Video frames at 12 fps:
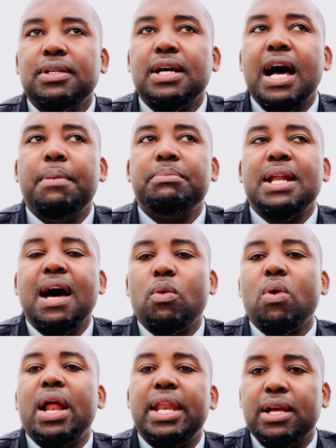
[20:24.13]
I'm not
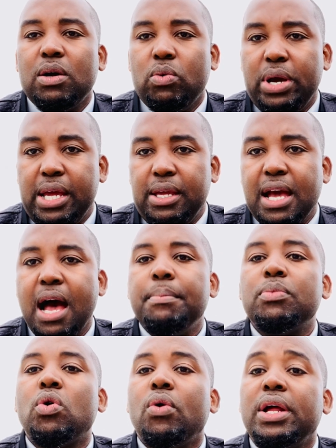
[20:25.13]
running away,
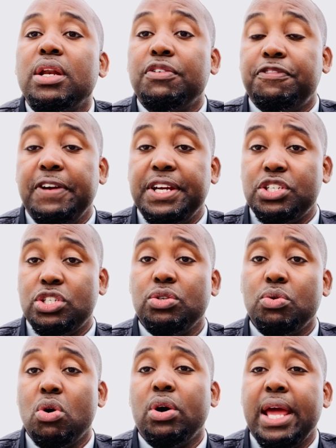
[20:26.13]
I'm going to face
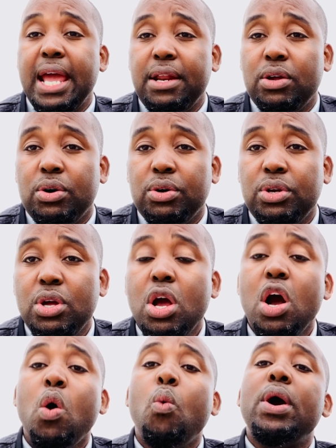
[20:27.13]
you on head on
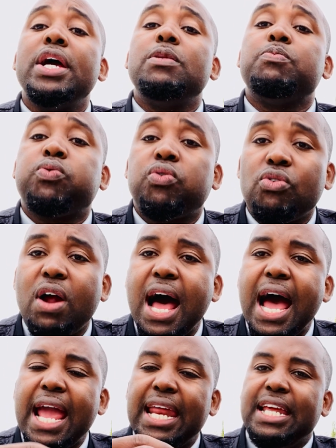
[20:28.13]
with
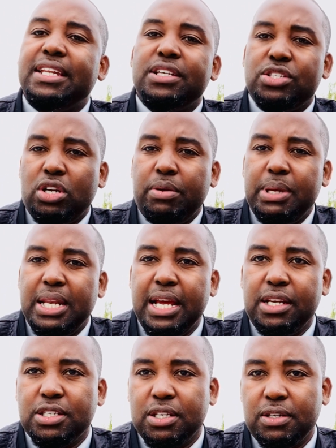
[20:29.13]
pride and
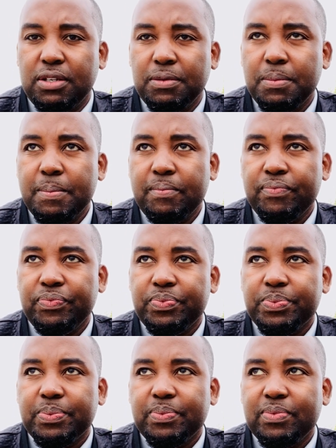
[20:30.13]
determination.
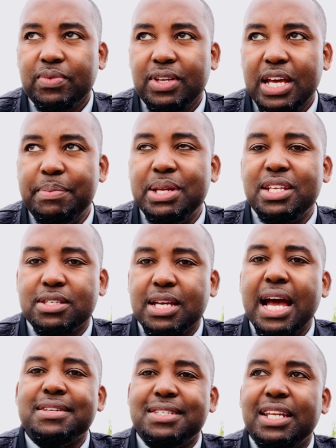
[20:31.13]
I mean, this
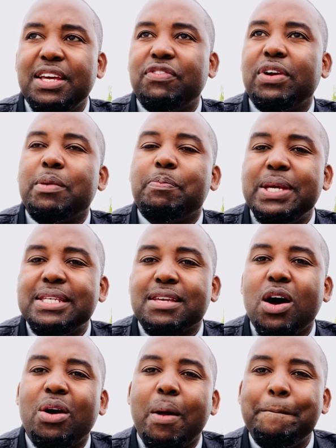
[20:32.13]
guy's delivering pizza
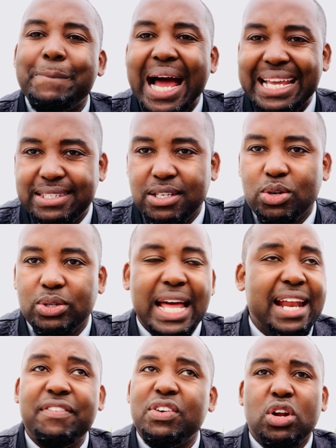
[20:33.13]
on a bicycle,
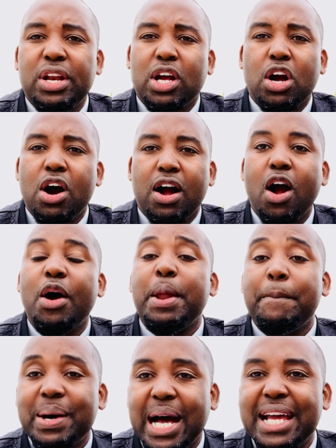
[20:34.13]
not even on a car, on
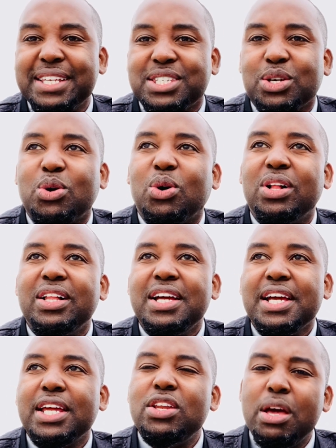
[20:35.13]
a bicycle.
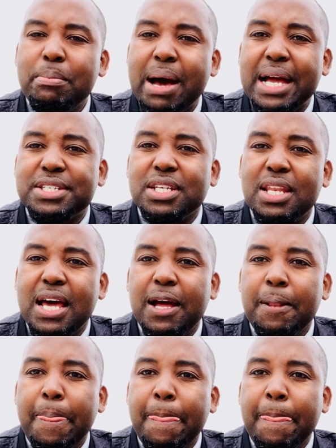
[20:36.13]
Can you imagine that?